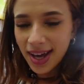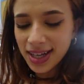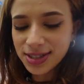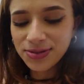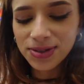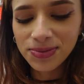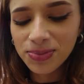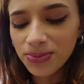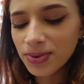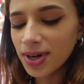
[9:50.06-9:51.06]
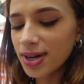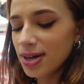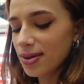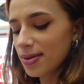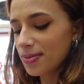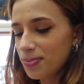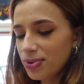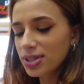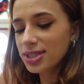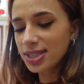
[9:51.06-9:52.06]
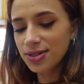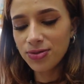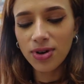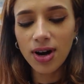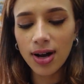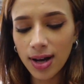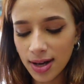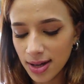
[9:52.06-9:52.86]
It's from Princess de Prague.